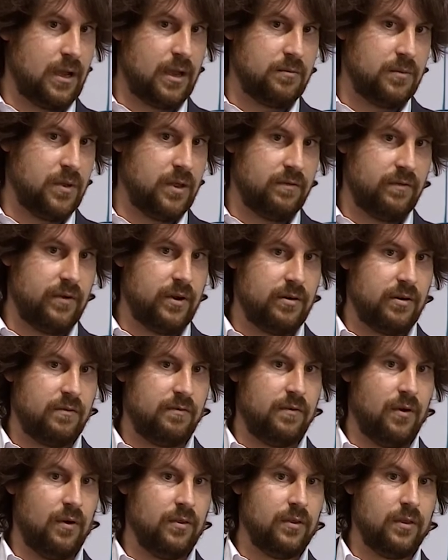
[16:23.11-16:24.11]
I'm not very
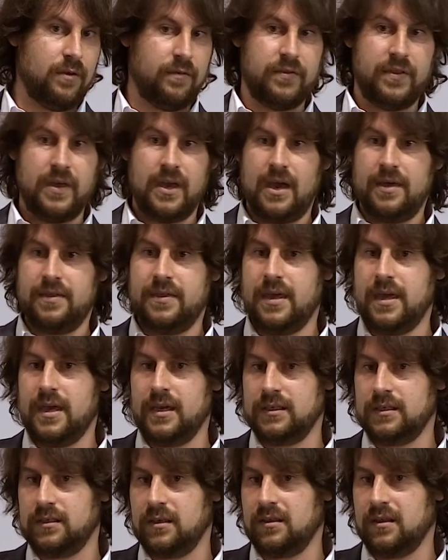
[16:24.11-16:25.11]
fond of the
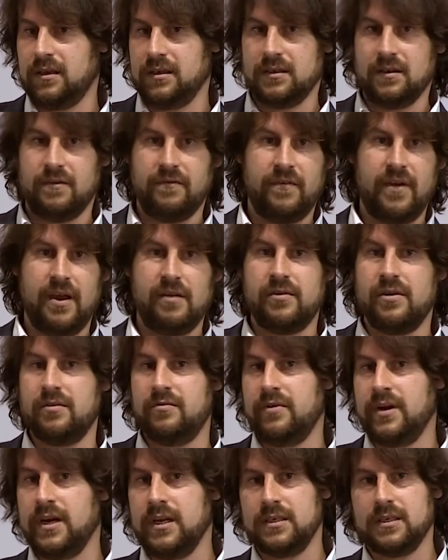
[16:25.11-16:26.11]
ideas that there's a very
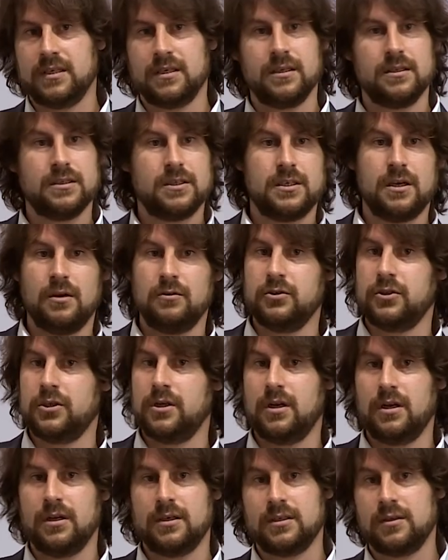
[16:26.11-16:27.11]
recent
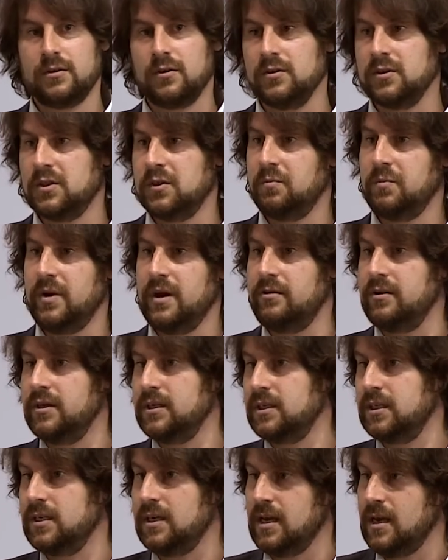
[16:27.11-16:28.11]
socialist
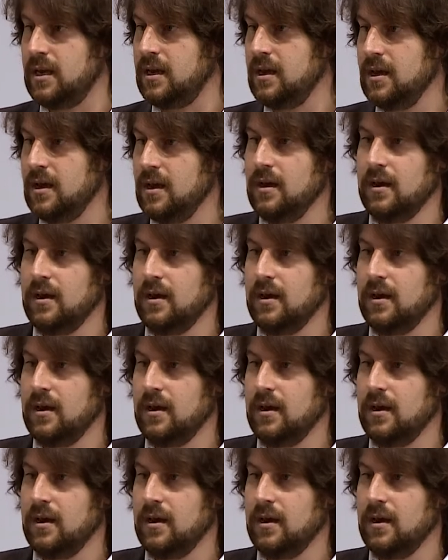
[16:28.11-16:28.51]
conspiracy